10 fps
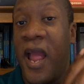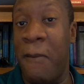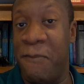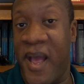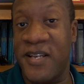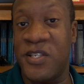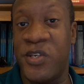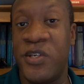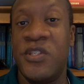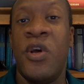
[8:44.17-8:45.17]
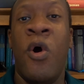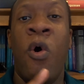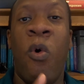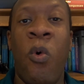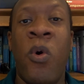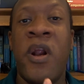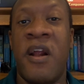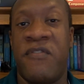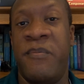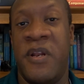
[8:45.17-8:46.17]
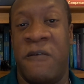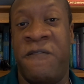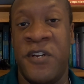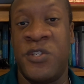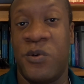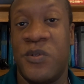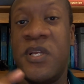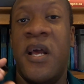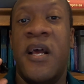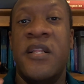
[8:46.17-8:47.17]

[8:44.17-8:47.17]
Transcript: ambassadors or government officials,